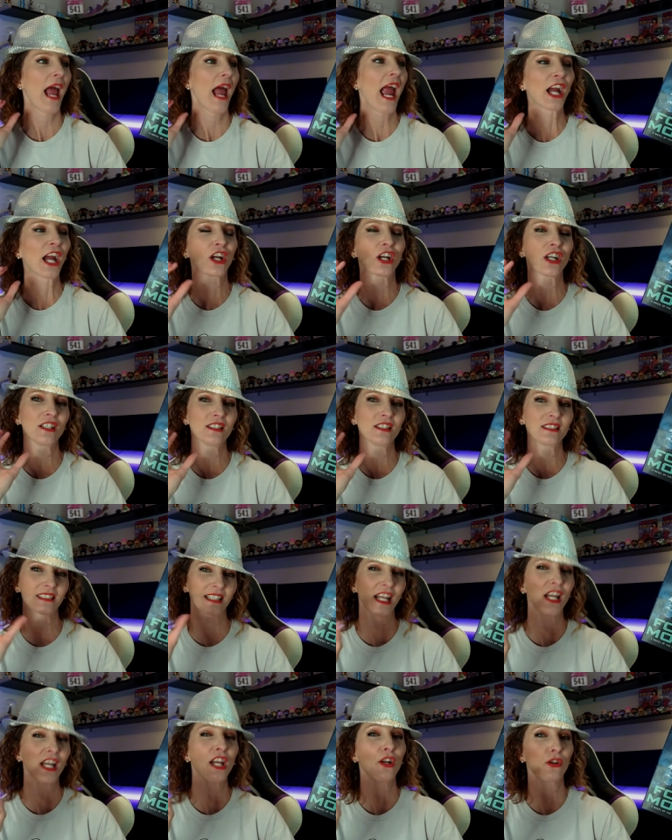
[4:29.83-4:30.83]

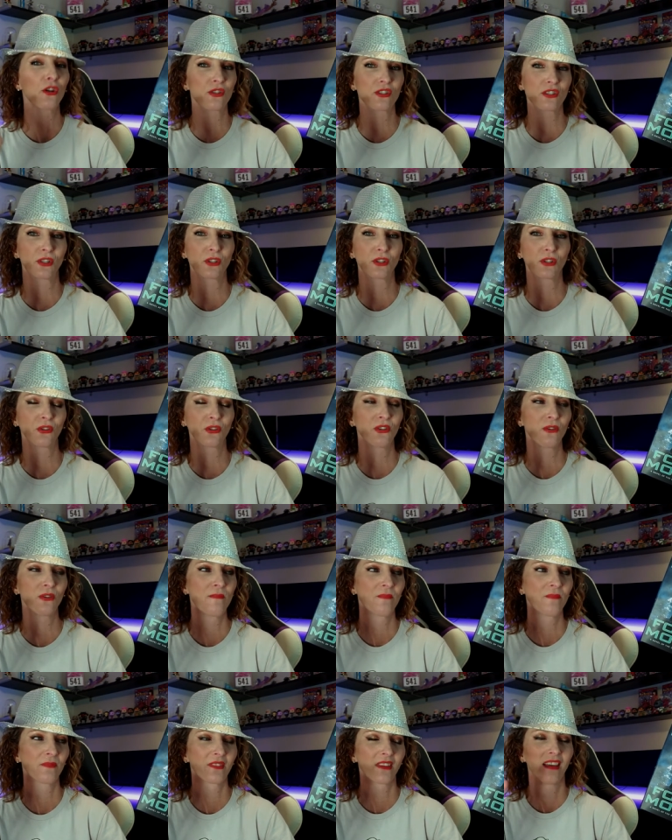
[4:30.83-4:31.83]
Harry's inner circle.
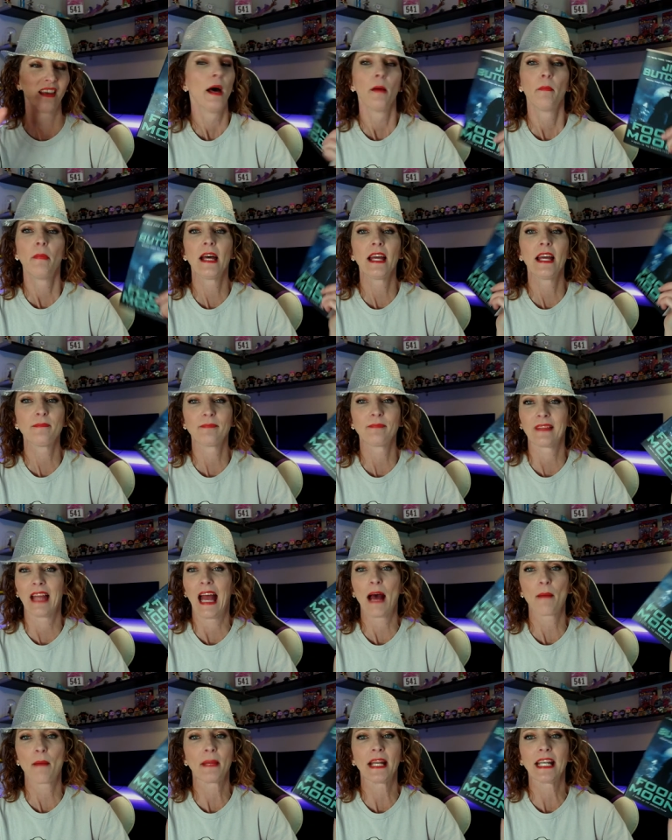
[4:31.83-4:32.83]
But
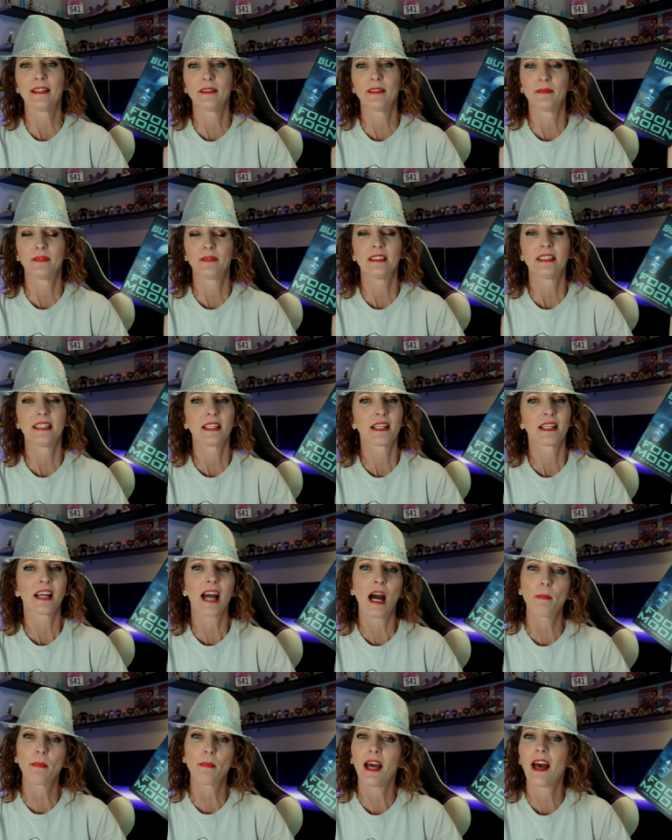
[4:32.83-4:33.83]
I mean, the
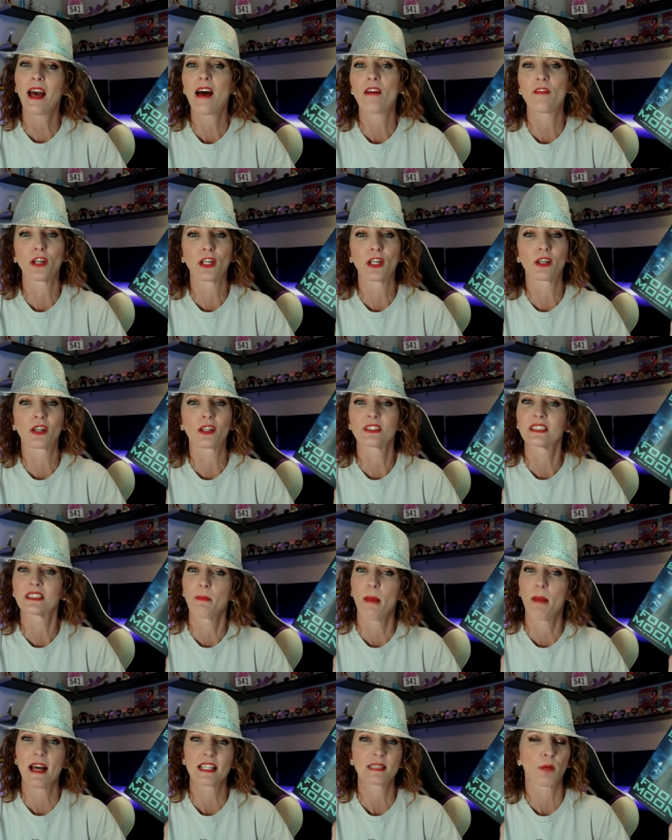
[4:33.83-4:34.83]
copy I have here is
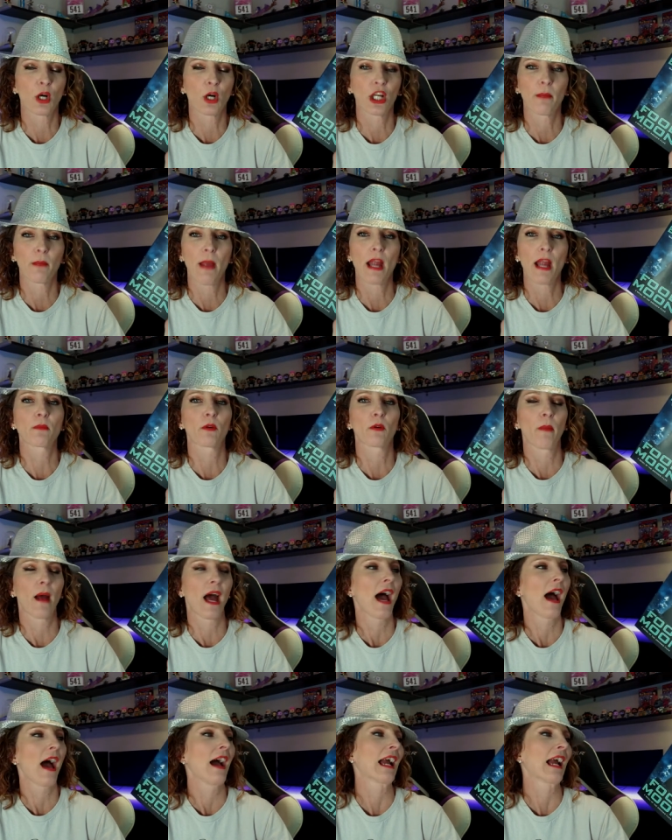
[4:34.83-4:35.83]
the mass market
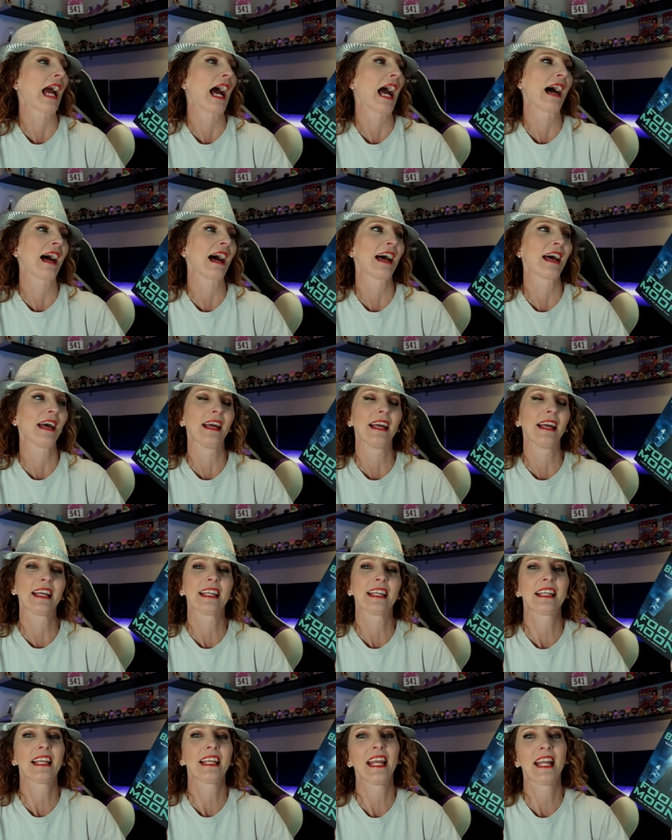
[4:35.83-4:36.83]
paperback.
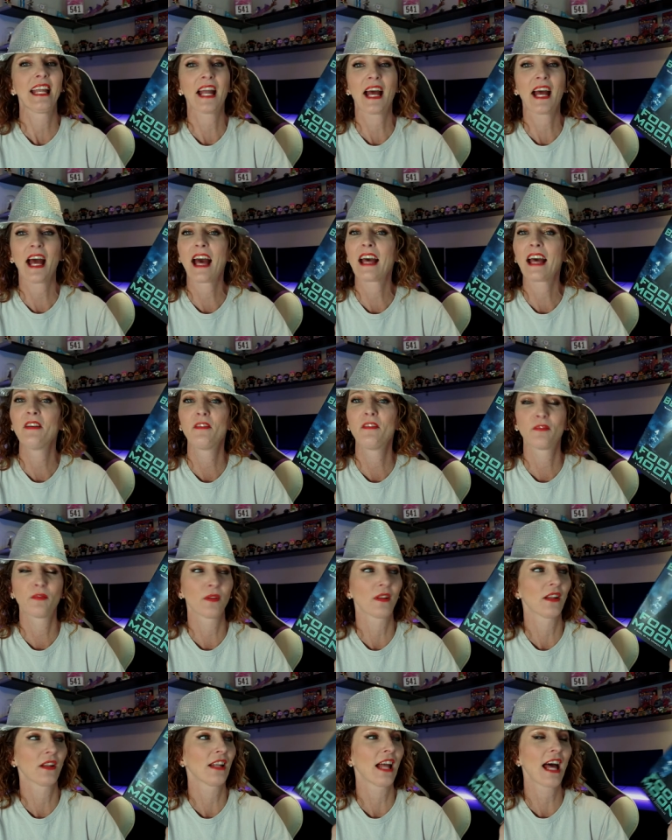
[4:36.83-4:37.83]
I cannot,
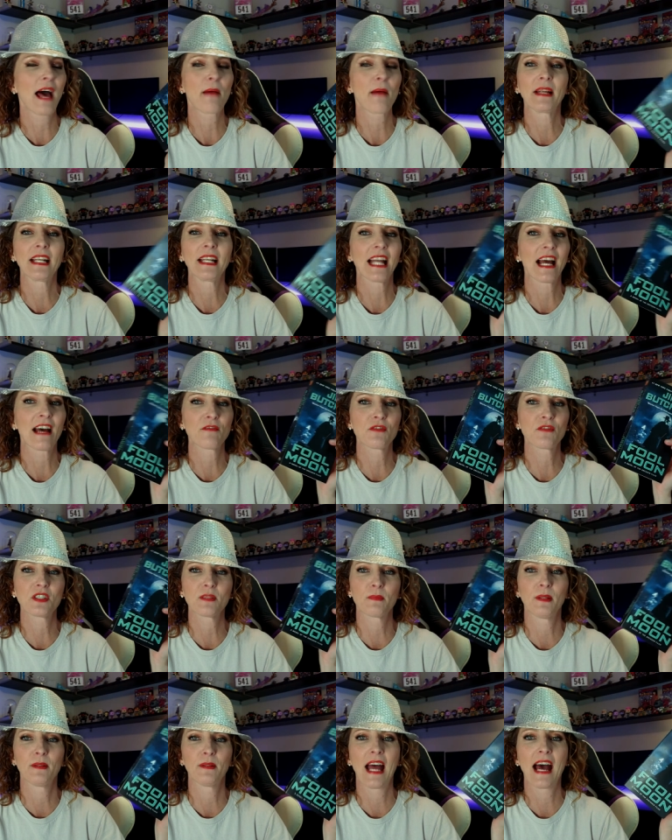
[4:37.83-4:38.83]
I've
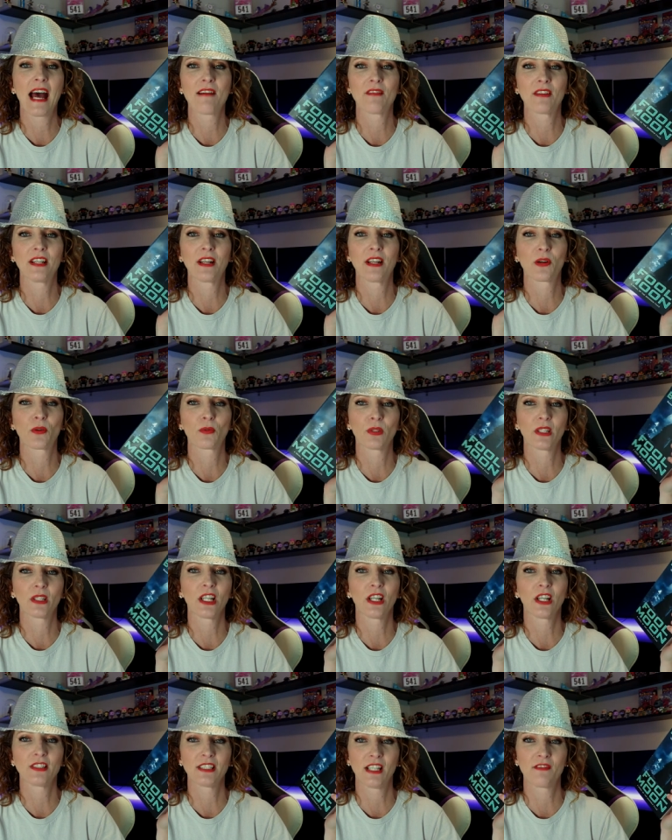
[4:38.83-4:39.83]
just been having a
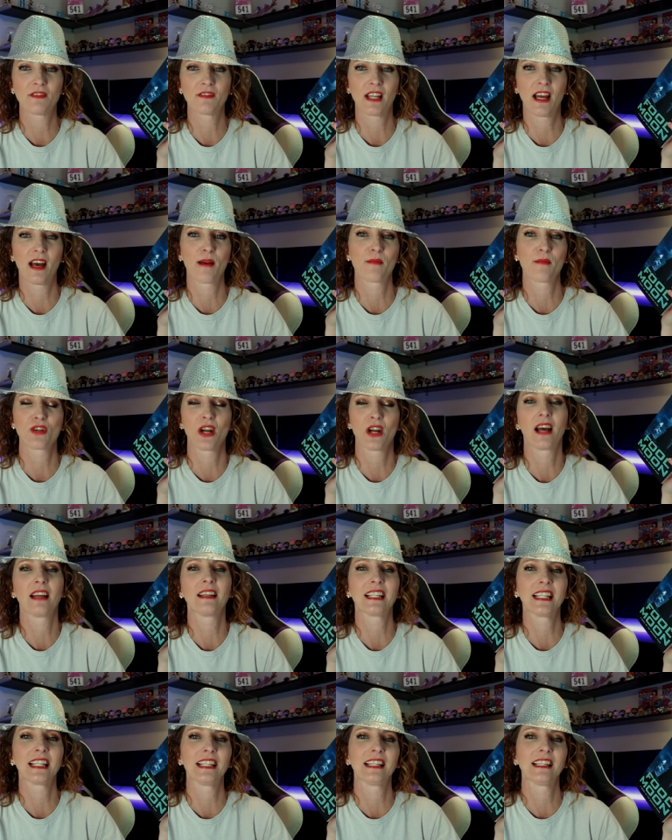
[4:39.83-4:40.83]
really tough time
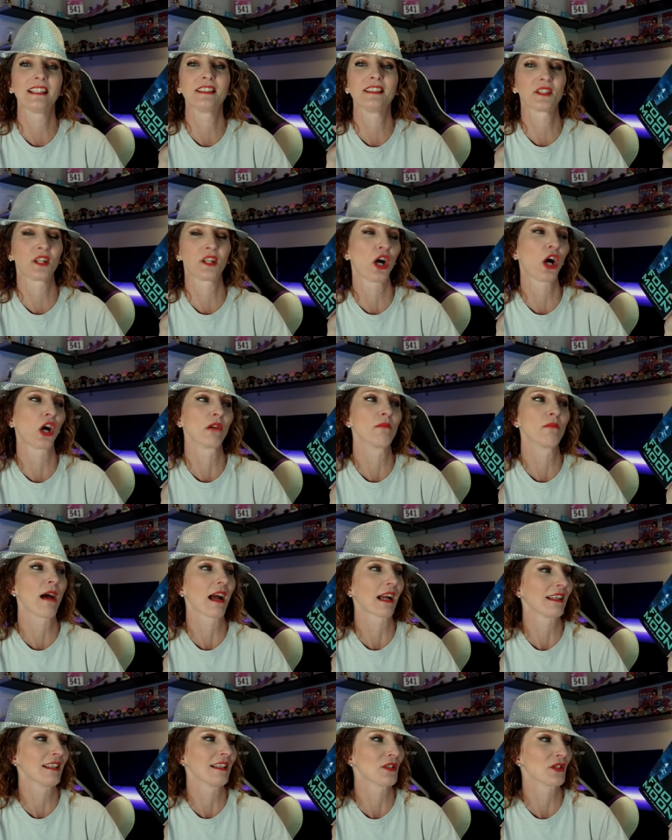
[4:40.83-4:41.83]
trying to get these in
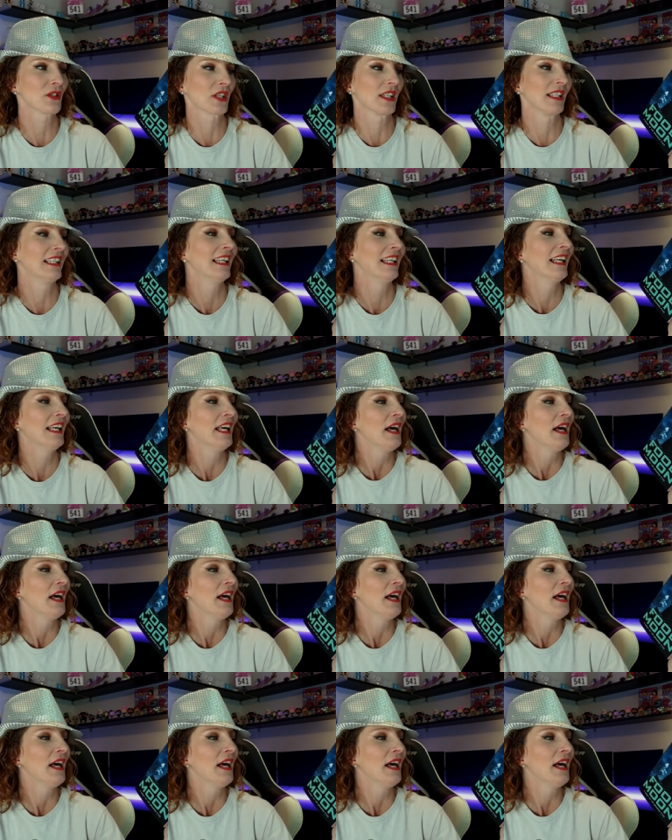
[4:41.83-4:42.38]
hardback edition.